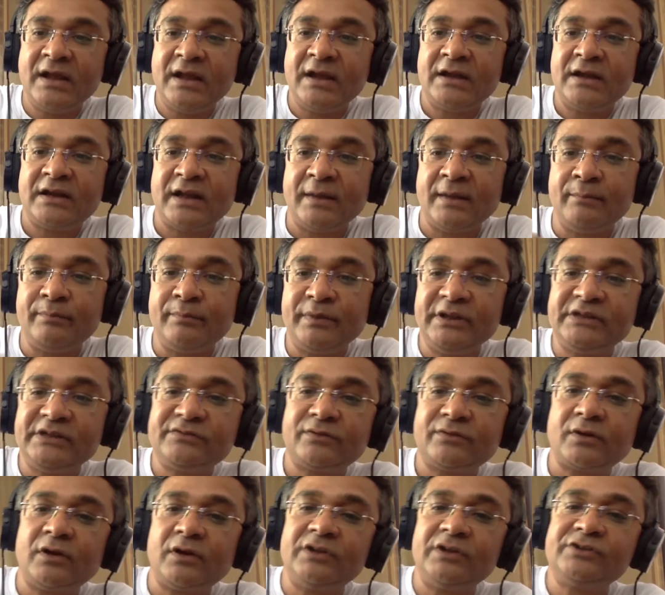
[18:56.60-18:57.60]
Temples
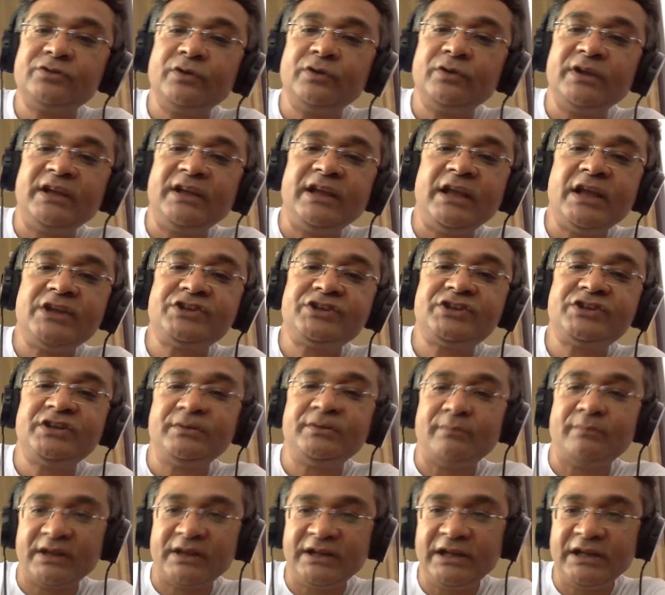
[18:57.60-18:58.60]
were also engaged in
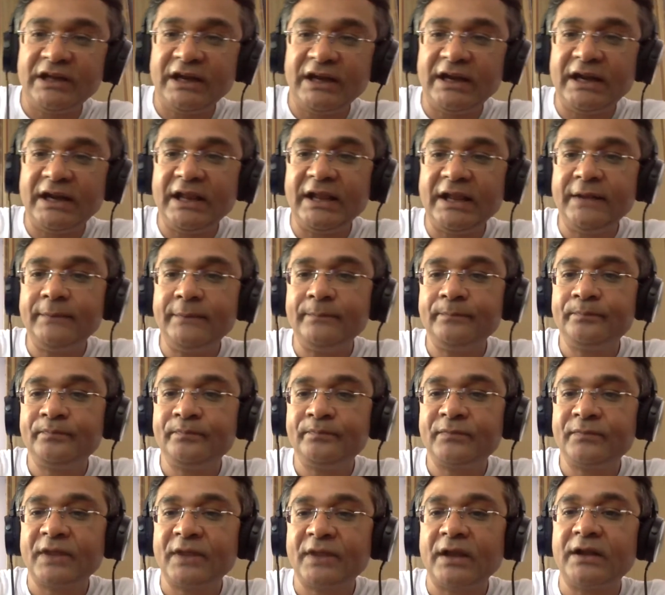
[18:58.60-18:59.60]
money lending.
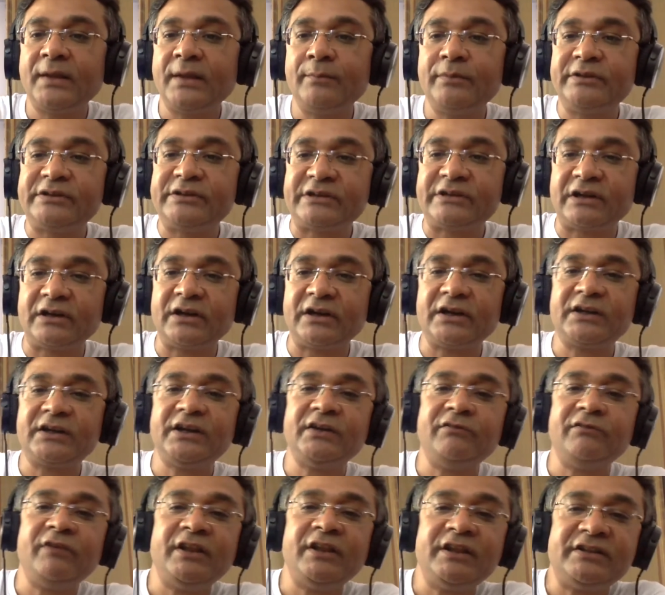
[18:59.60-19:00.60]
Temples
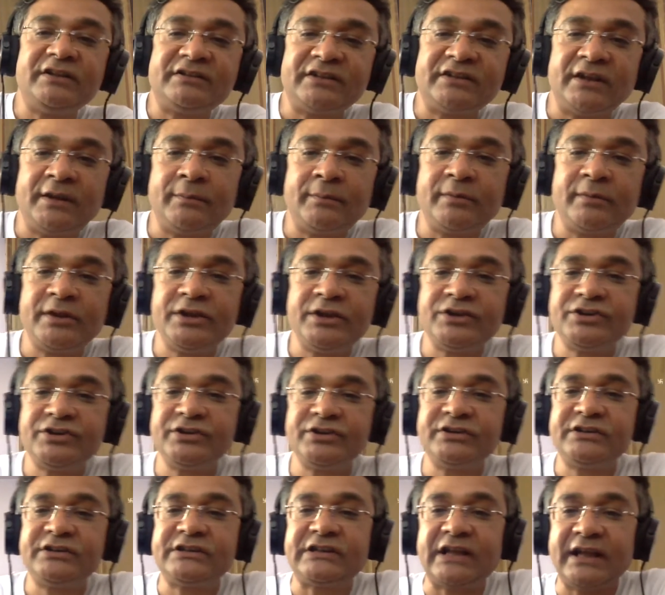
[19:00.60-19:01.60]
conducted various
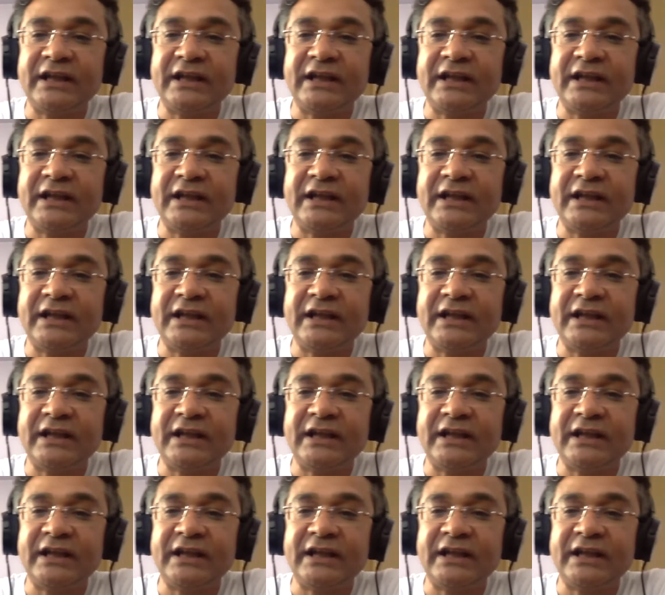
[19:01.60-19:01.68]
celebrations like